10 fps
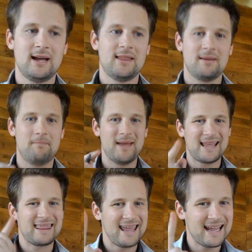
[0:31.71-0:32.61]
The
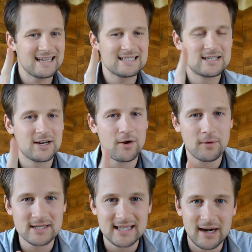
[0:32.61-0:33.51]
big thing is to
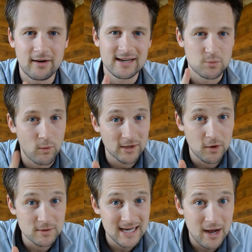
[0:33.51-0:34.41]
notice there is what
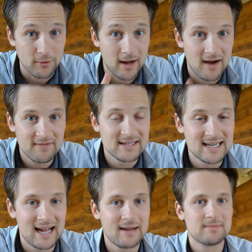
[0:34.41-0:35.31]
goes out.
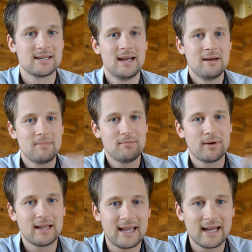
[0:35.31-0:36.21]
Oftentimes people
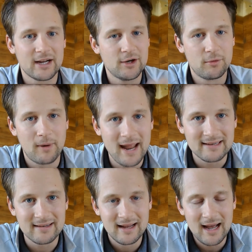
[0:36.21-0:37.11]
can get a good rent,